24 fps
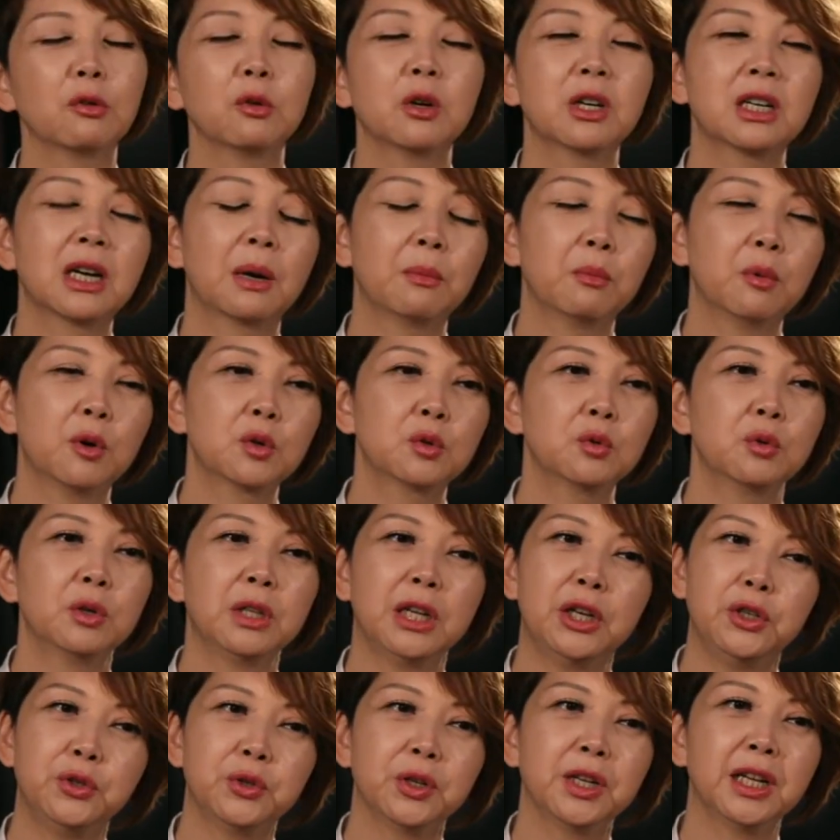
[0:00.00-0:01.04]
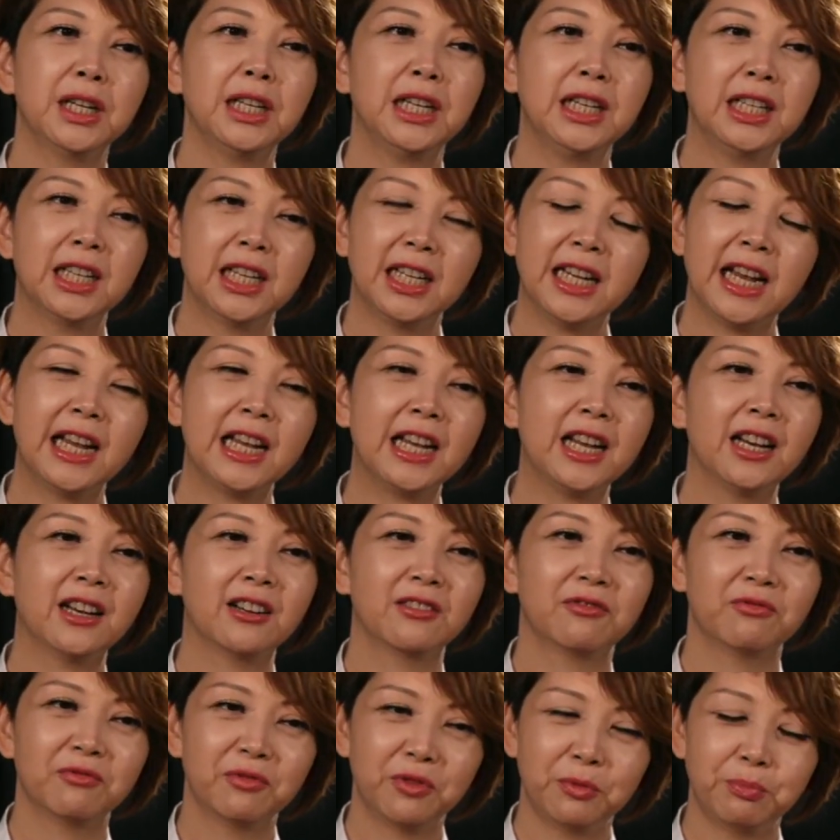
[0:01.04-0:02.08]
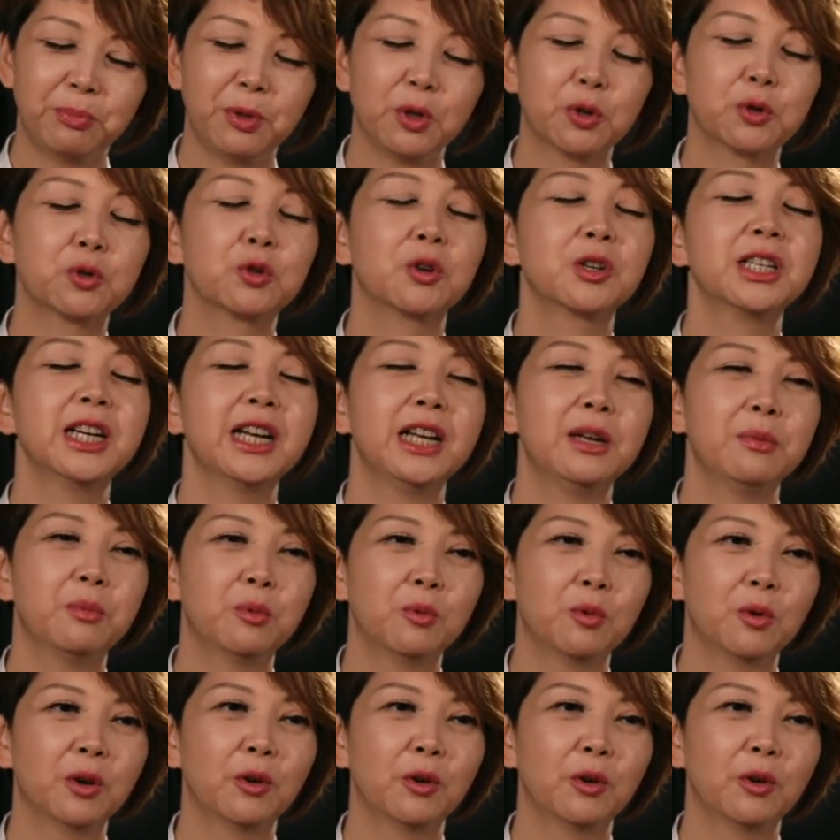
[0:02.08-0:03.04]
Would you like to test your movie like this one